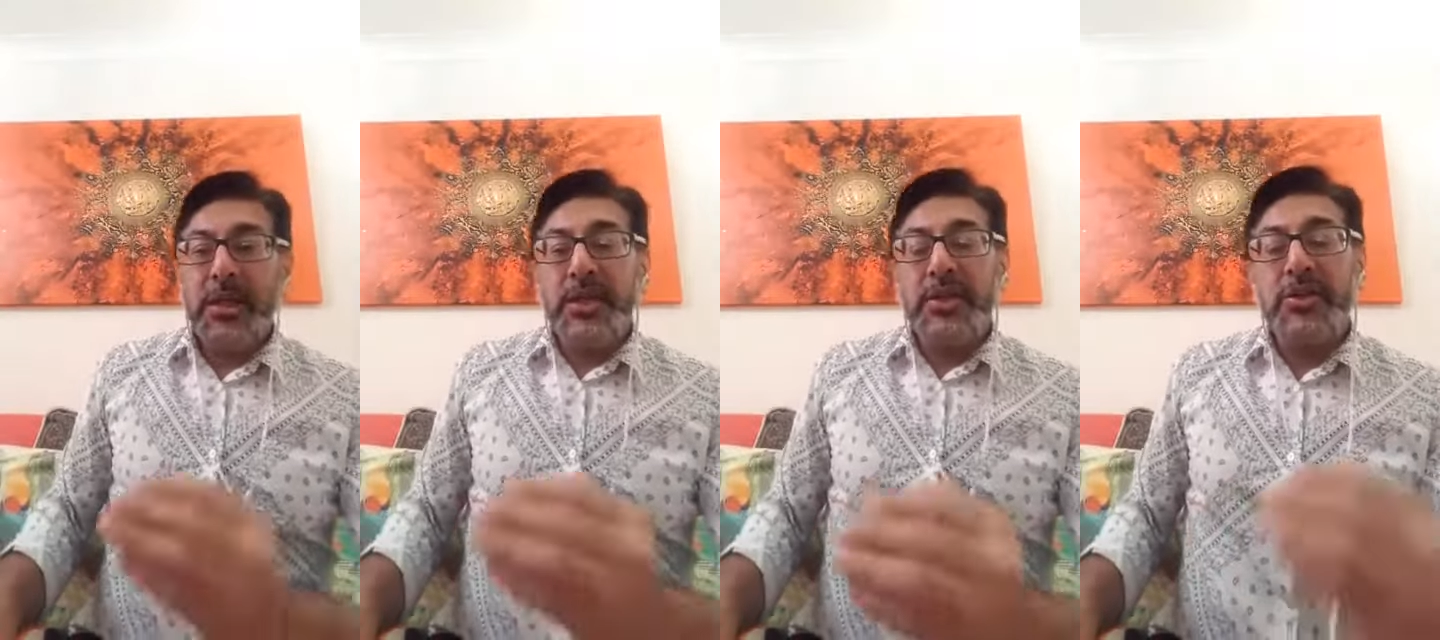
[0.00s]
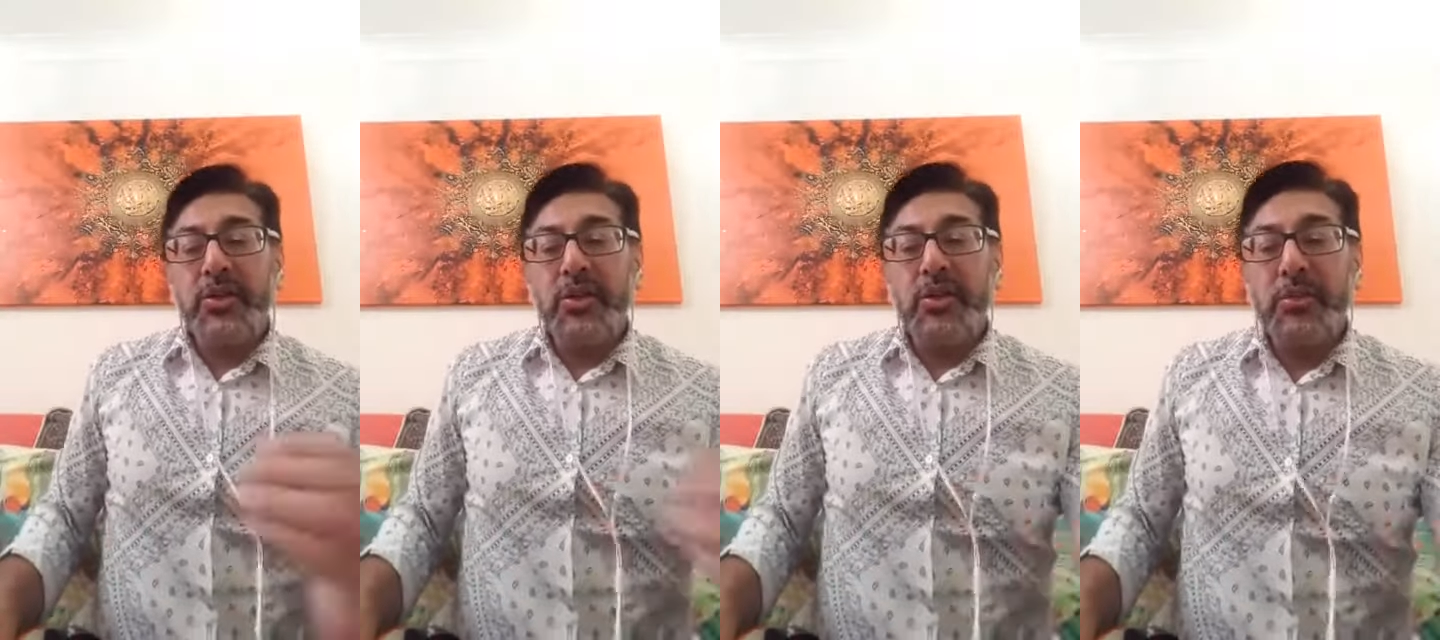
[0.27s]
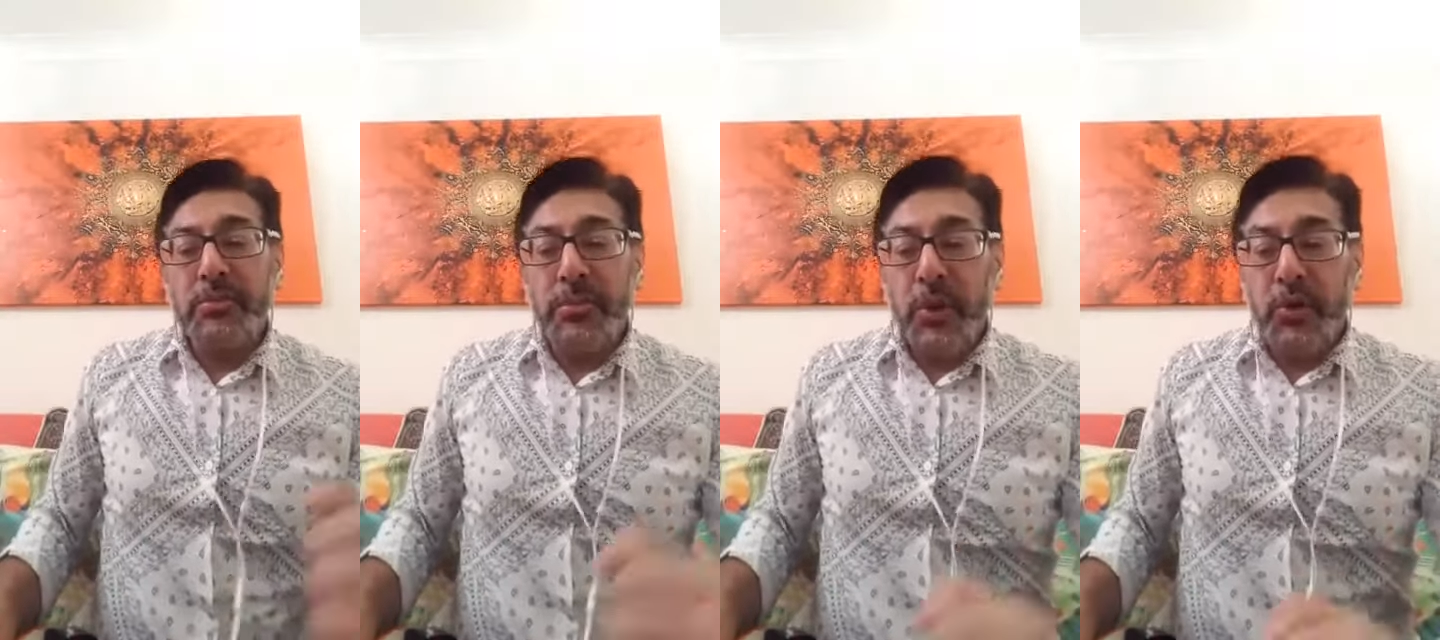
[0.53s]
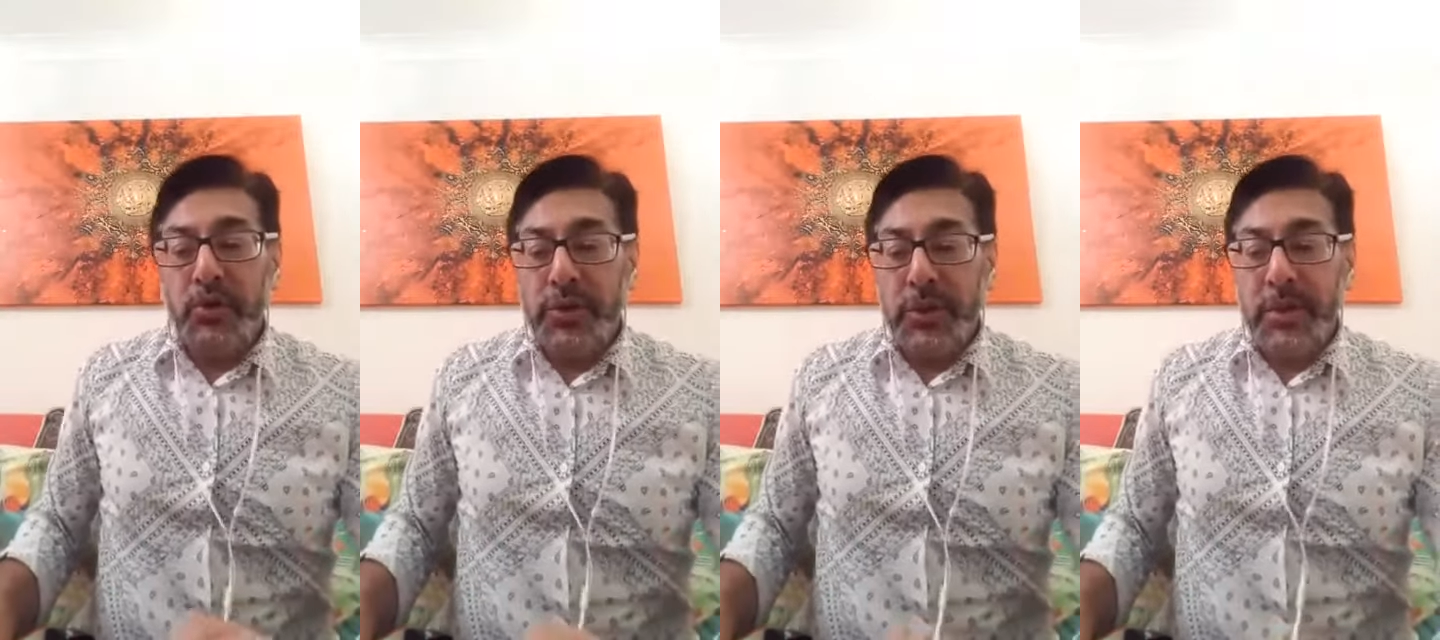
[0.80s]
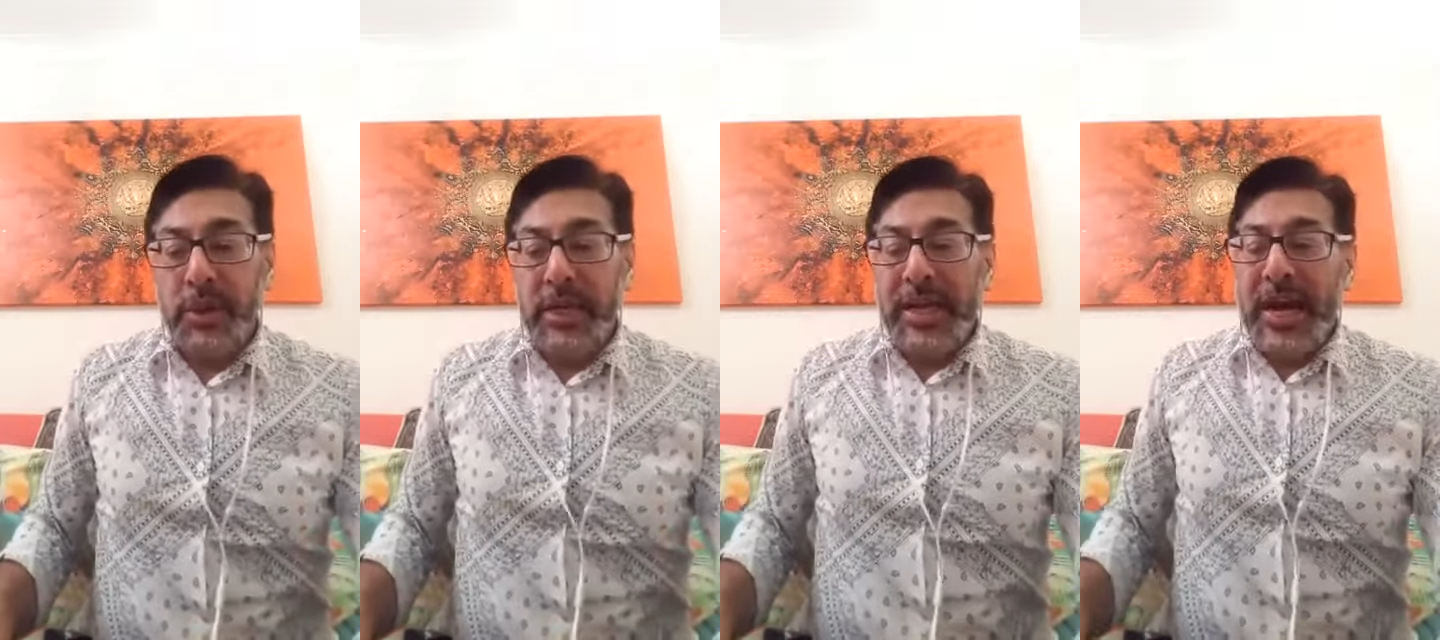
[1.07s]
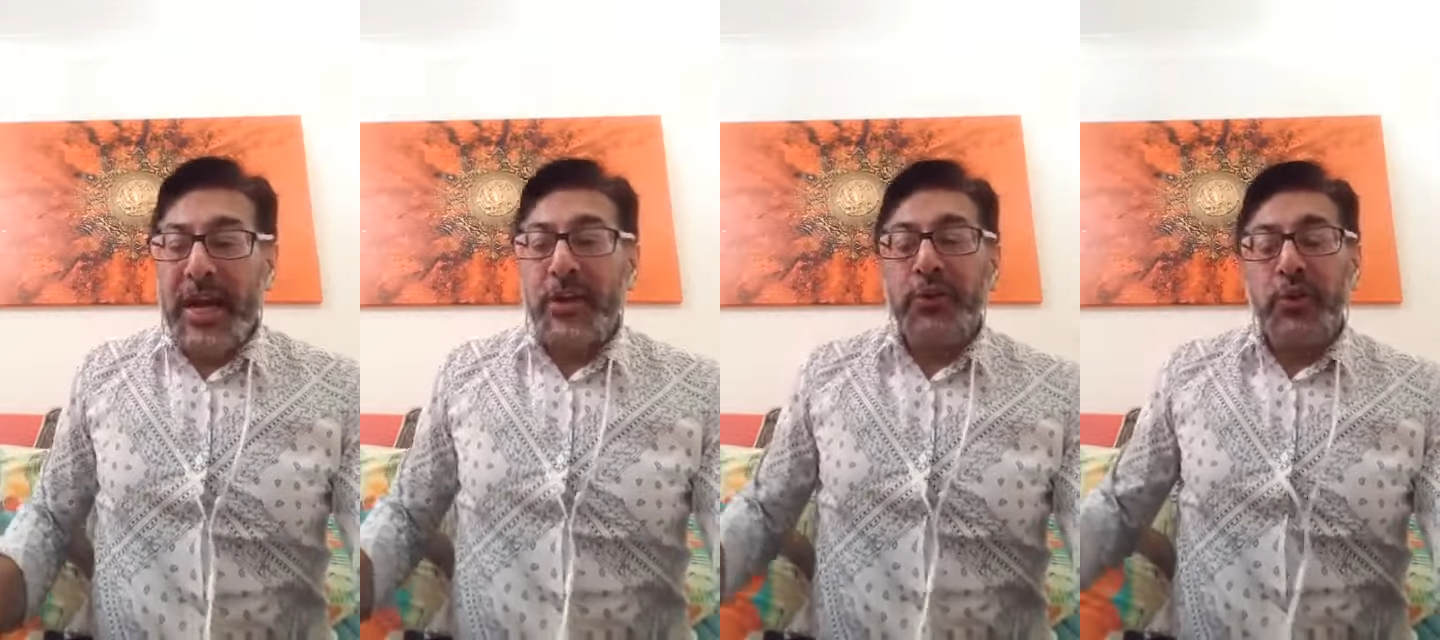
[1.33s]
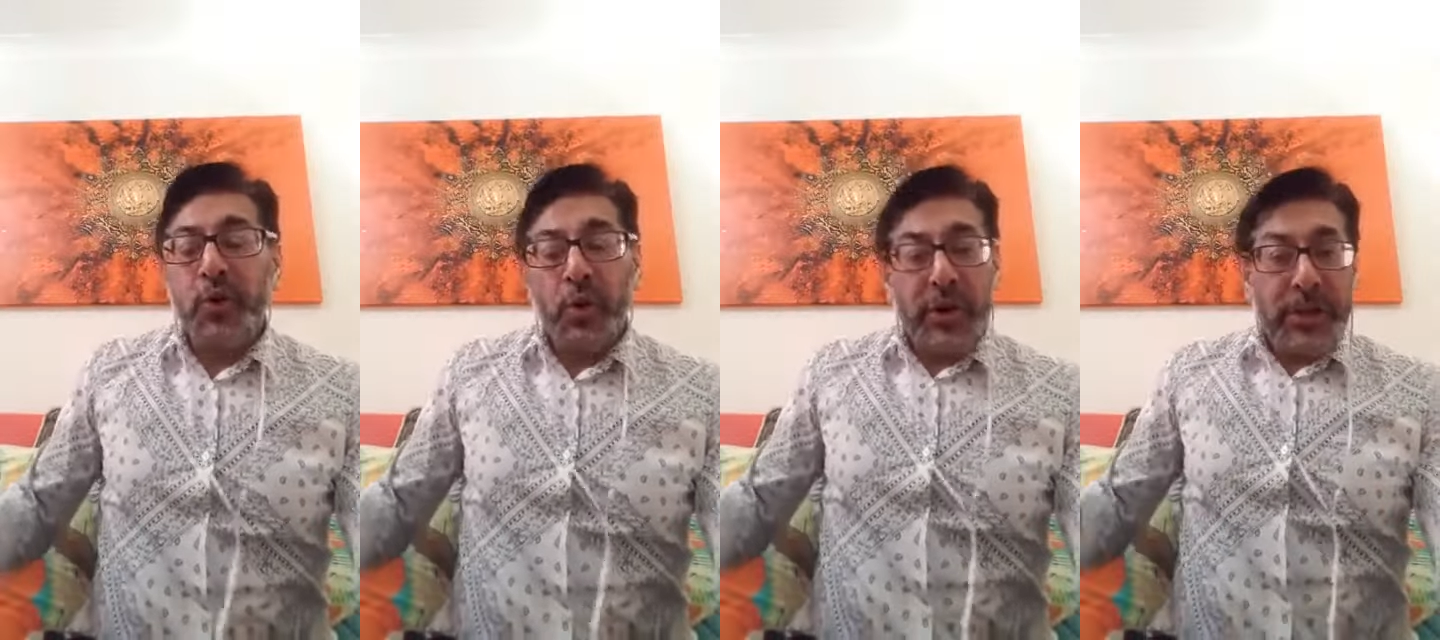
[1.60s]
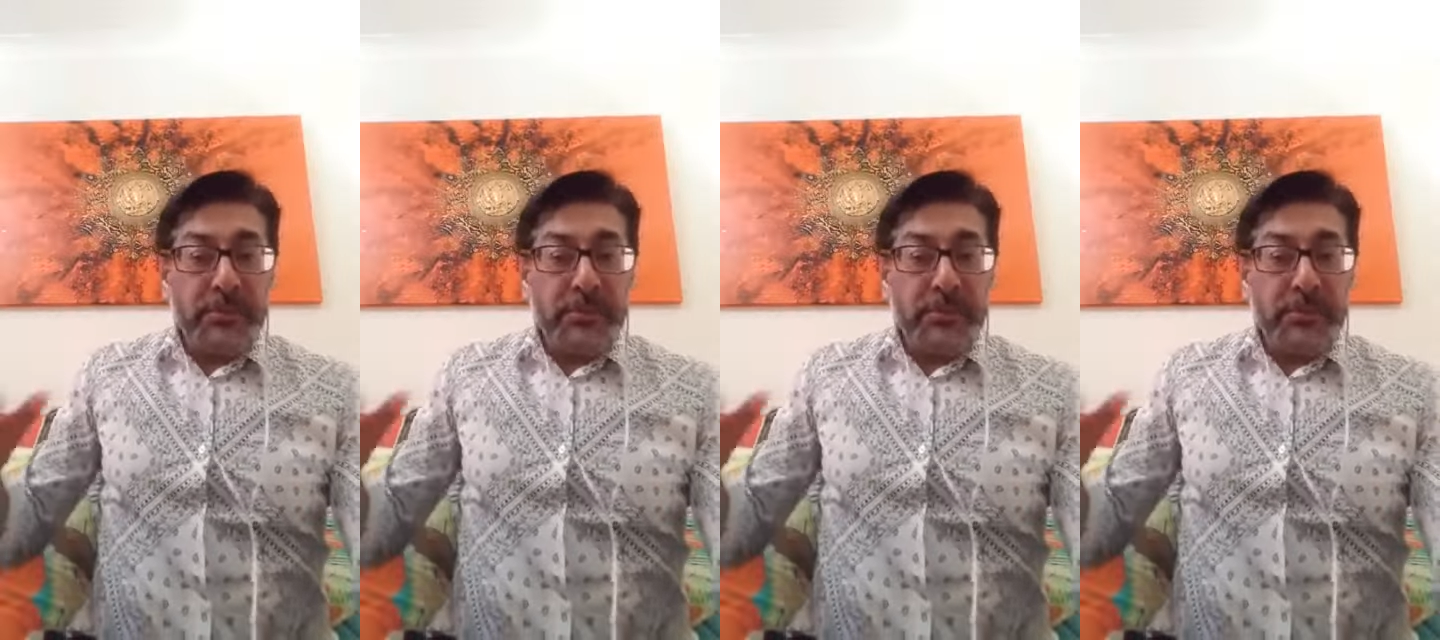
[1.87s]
into motion, out of your